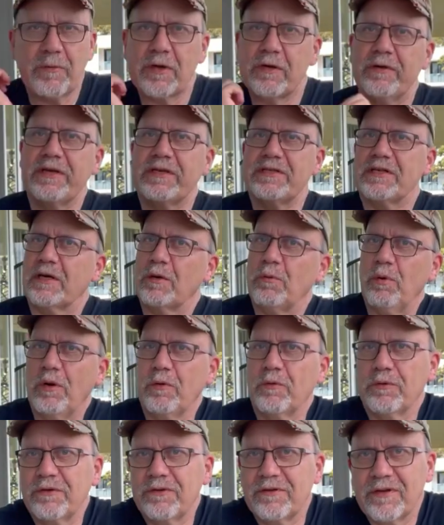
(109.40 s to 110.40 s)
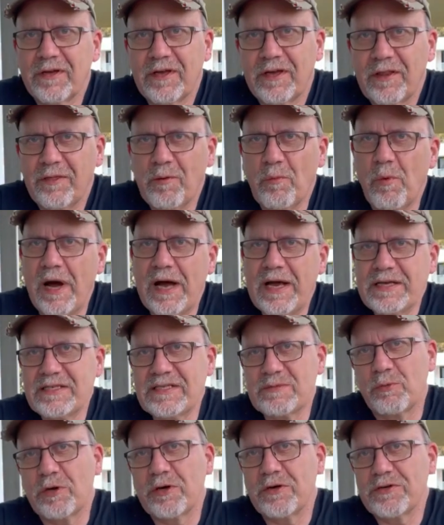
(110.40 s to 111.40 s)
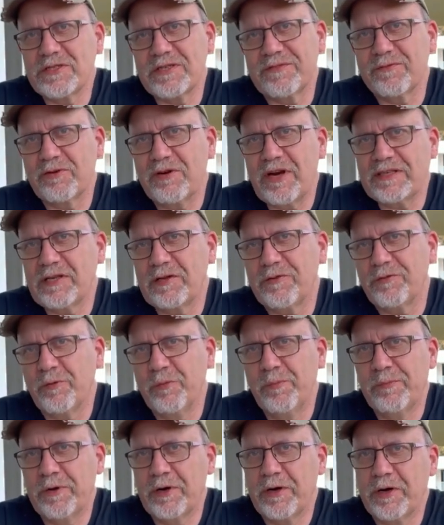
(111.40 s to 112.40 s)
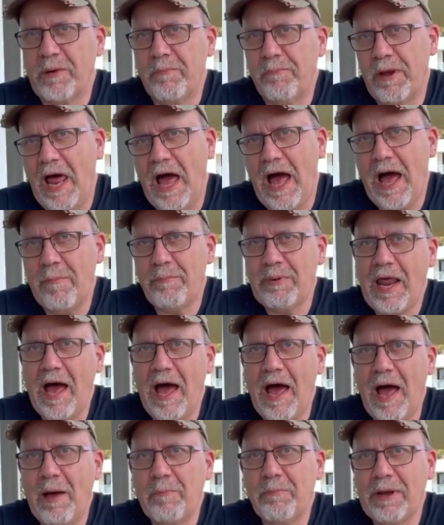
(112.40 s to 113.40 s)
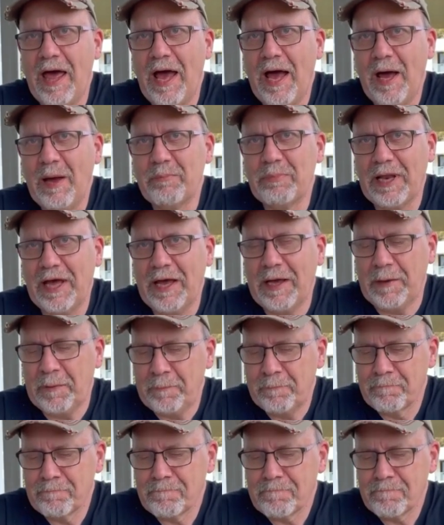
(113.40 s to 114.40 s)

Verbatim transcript: I'm going to quote the wise words of Greta Thunberg blah, blah, blah, blah.